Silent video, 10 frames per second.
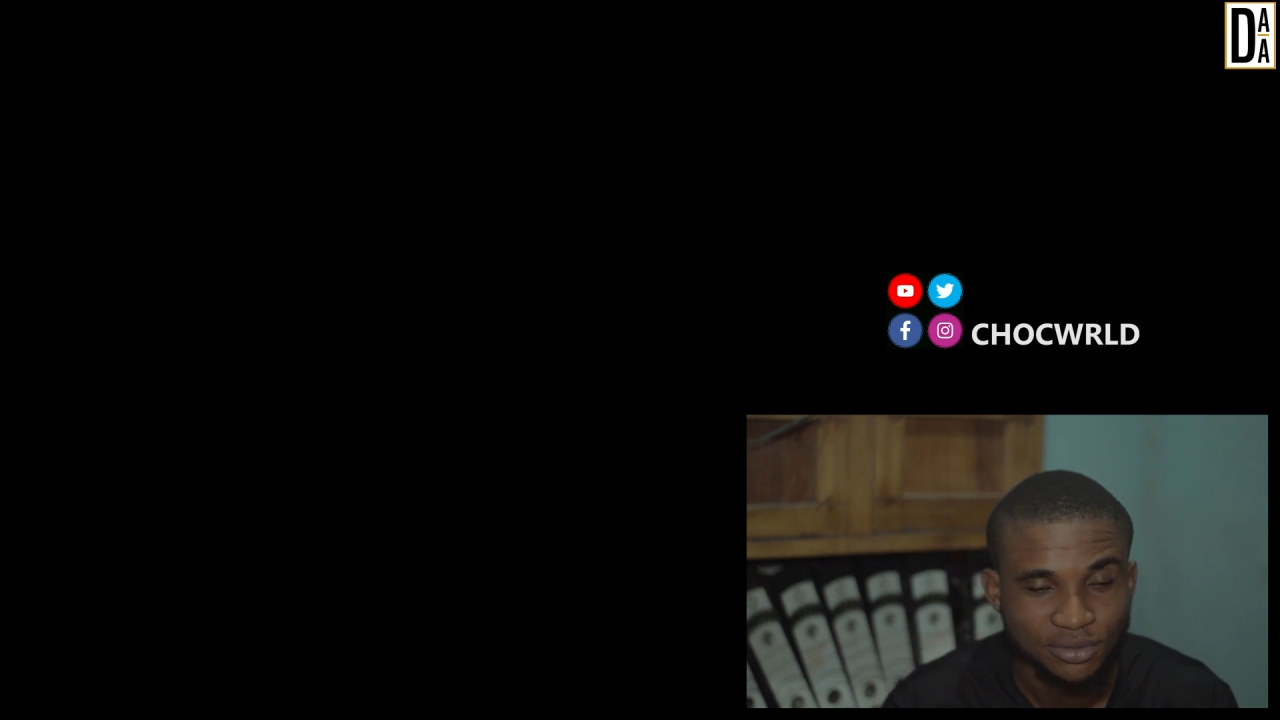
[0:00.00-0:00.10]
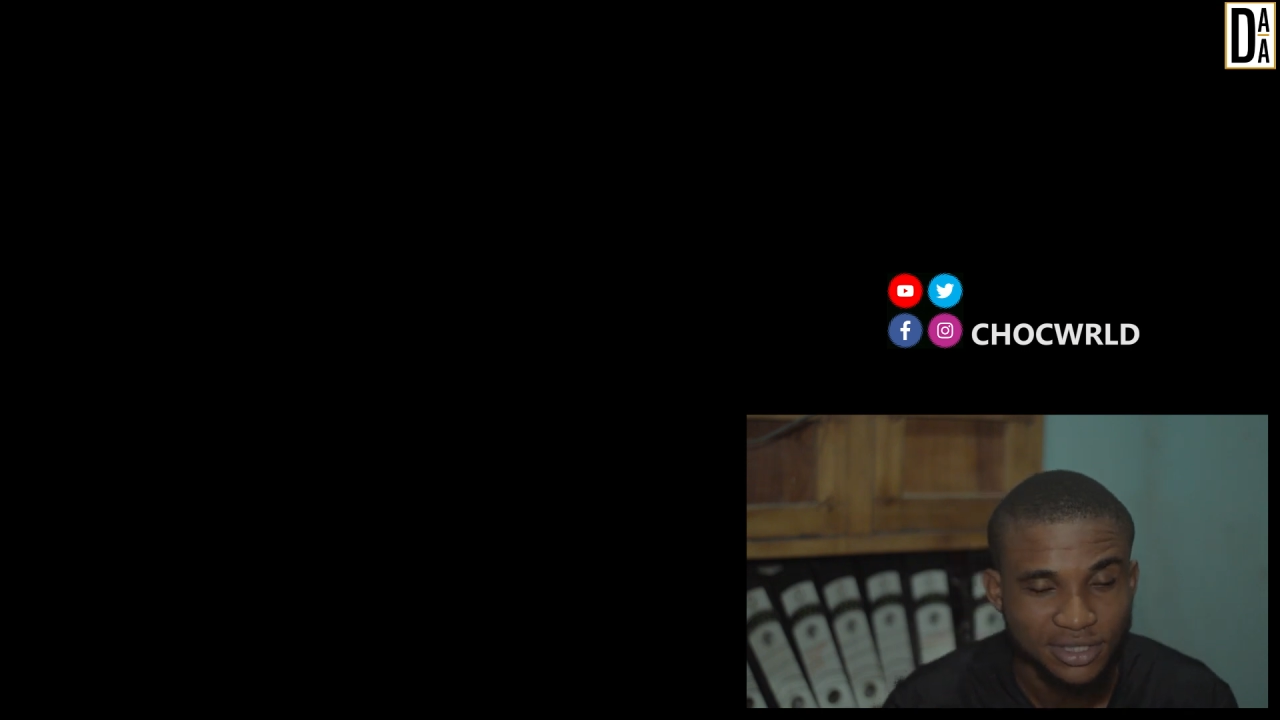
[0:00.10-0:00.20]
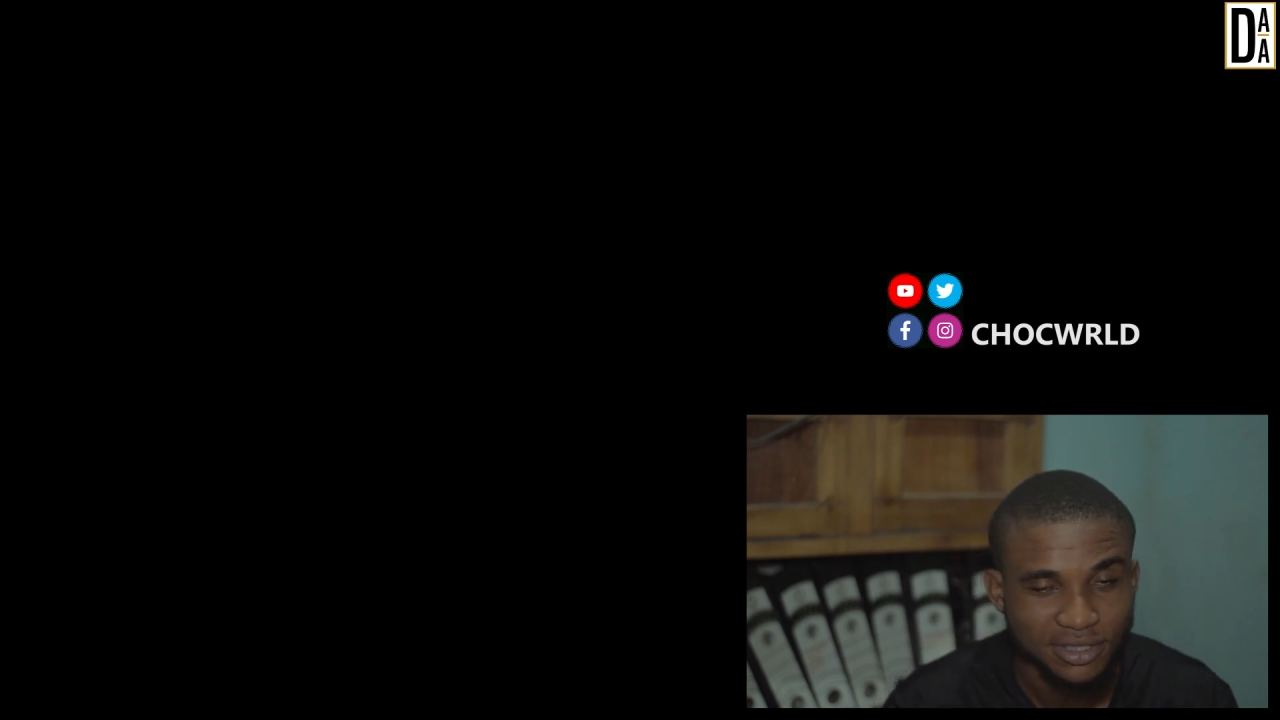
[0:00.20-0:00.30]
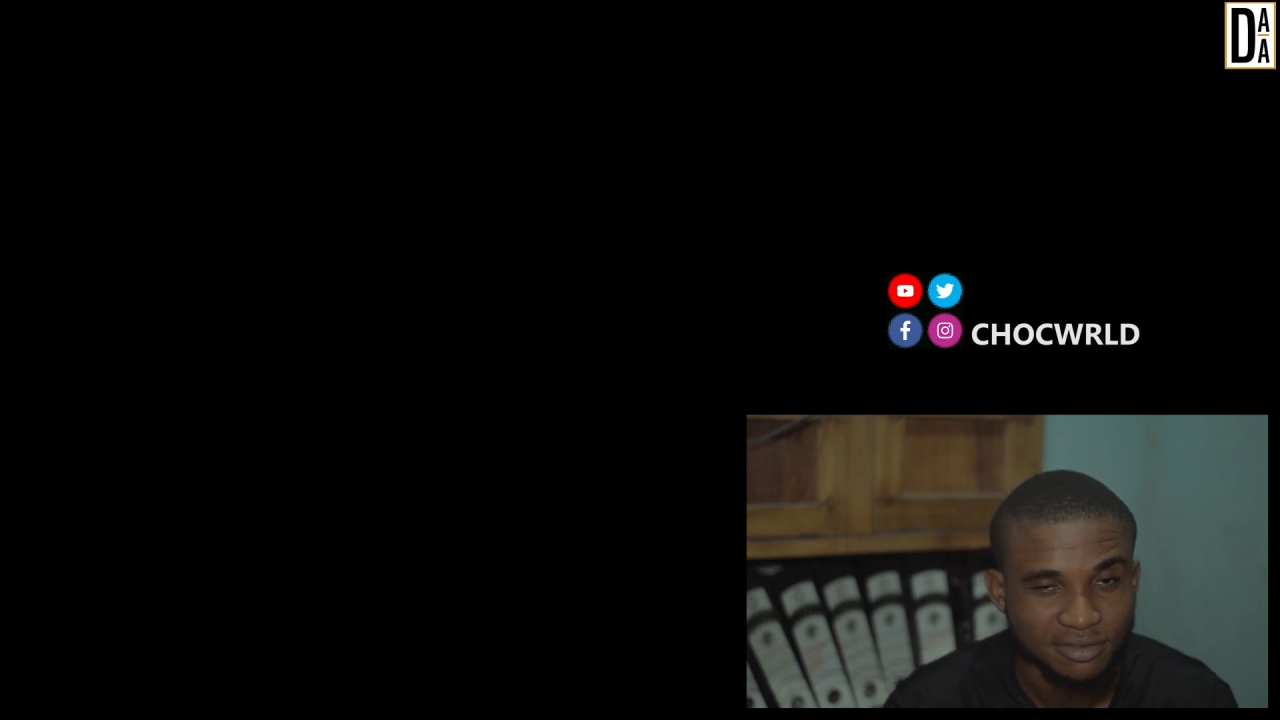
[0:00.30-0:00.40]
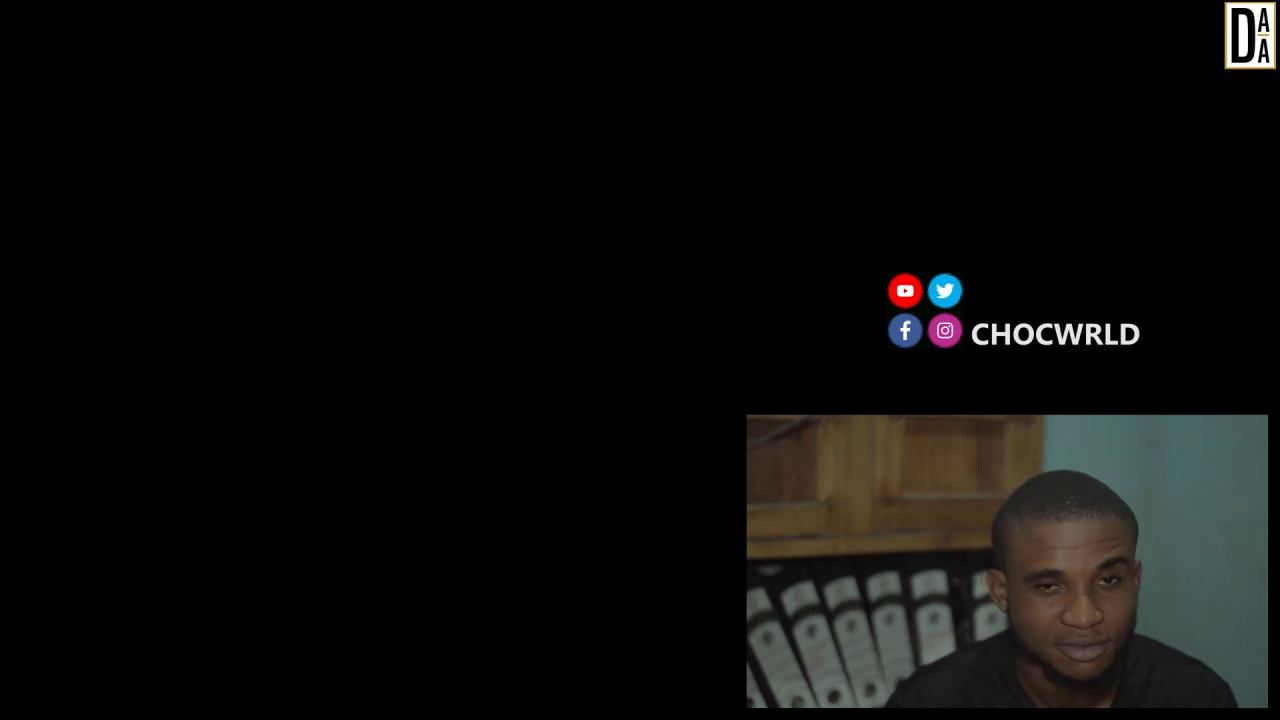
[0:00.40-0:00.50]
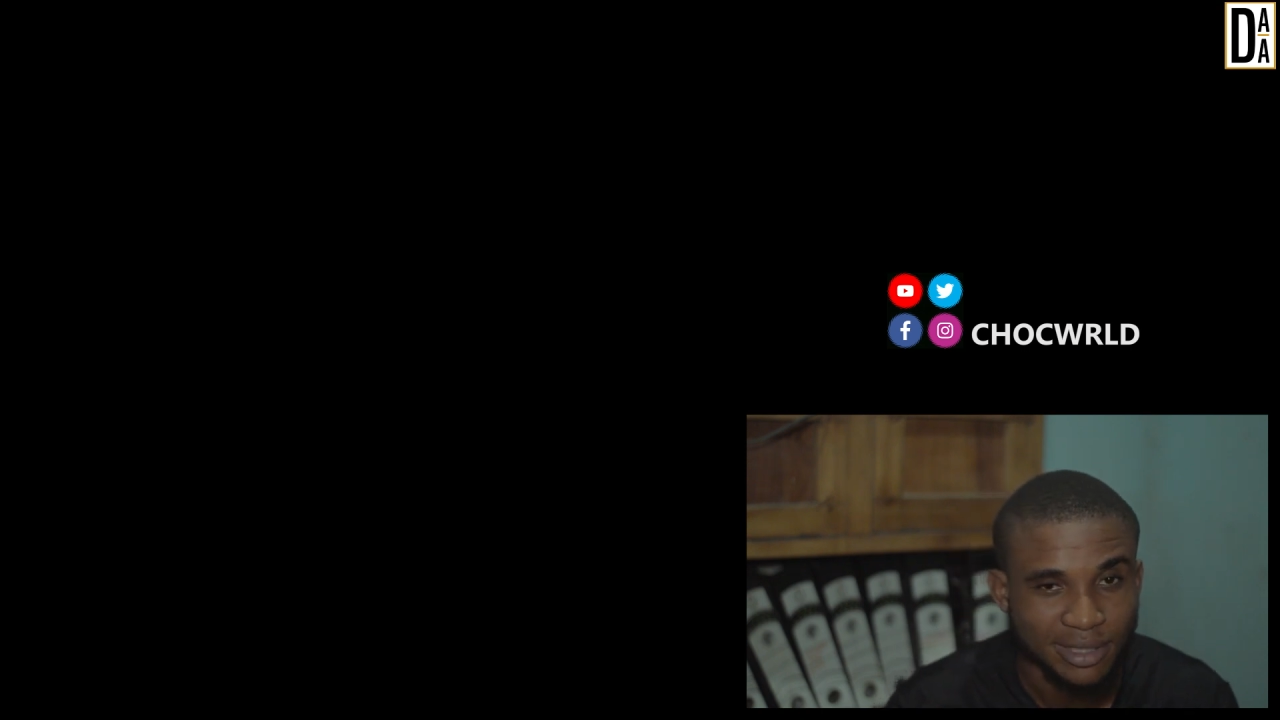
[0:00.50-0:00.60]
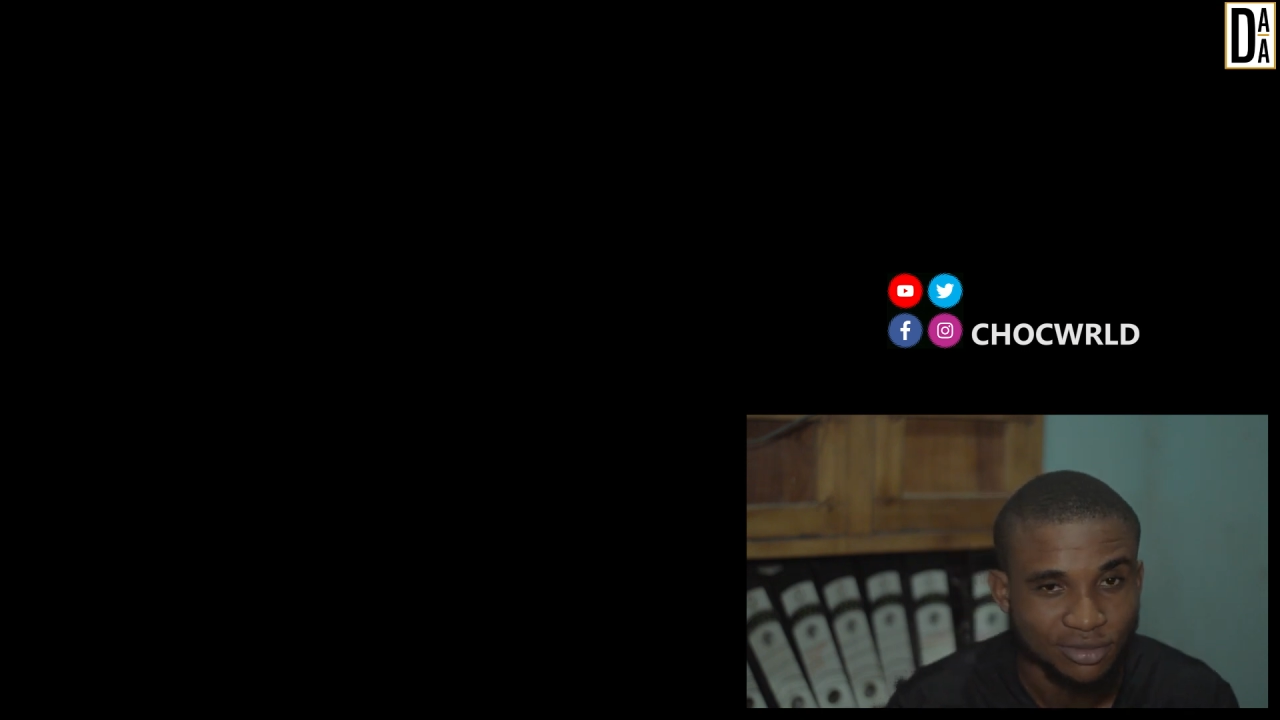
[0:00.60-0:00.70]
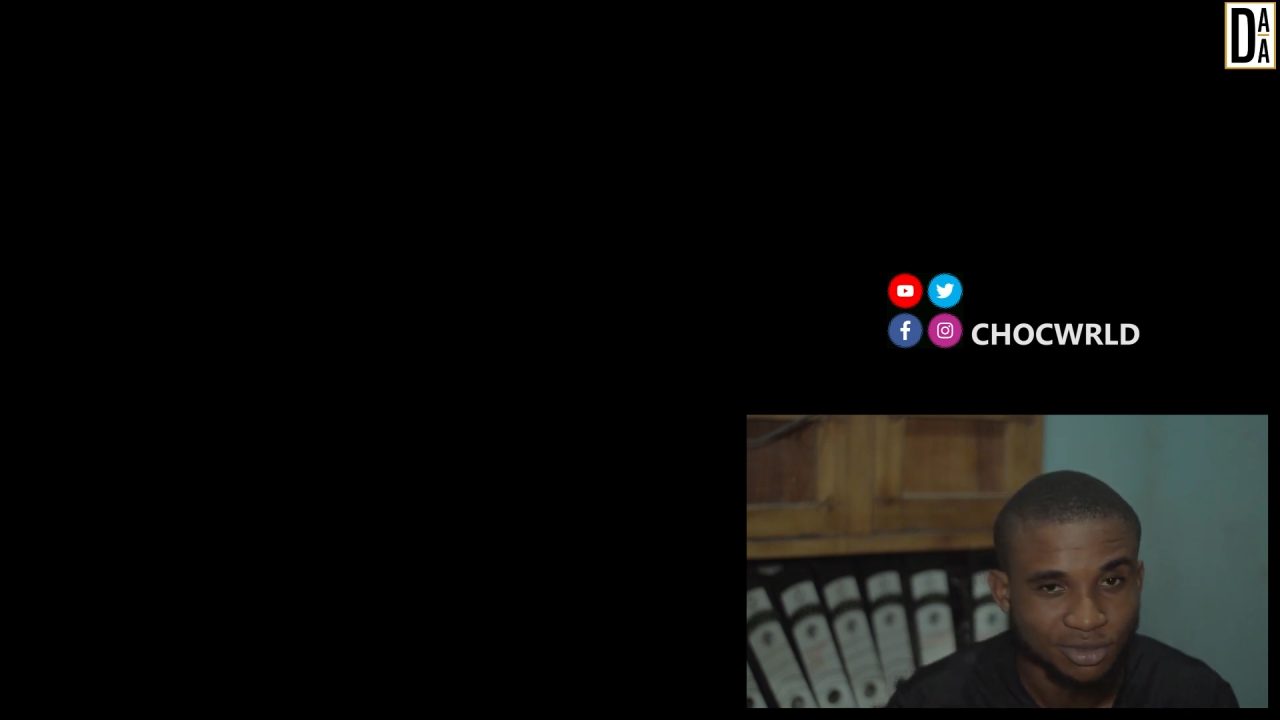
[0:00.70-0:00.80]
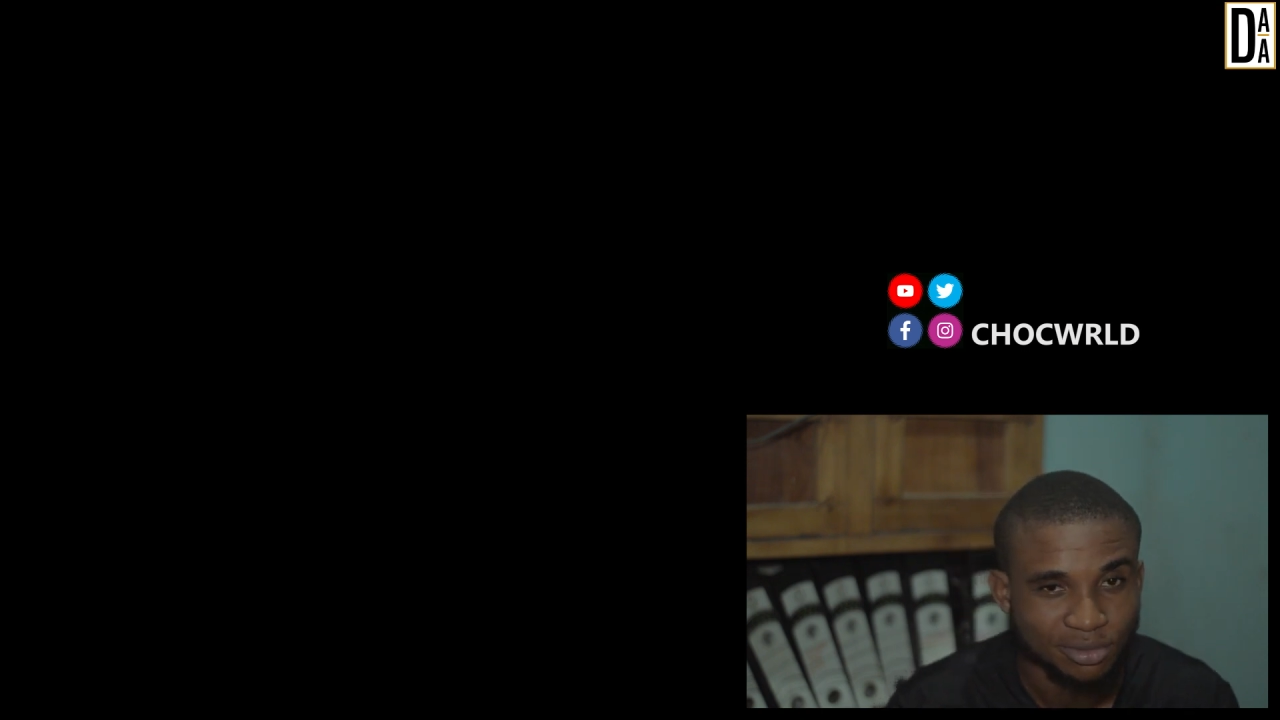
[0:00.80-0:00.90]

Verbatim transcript: waiting for my own